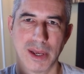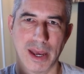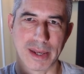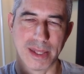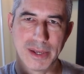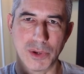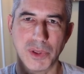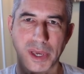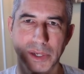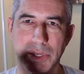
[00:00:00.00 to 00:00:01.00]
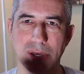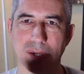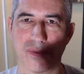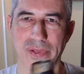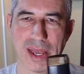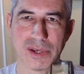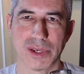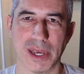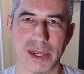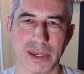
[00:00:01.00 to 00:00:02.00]
I cleared all the external
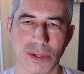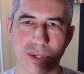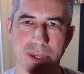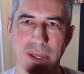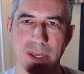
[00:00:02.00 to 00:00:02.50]
flash settings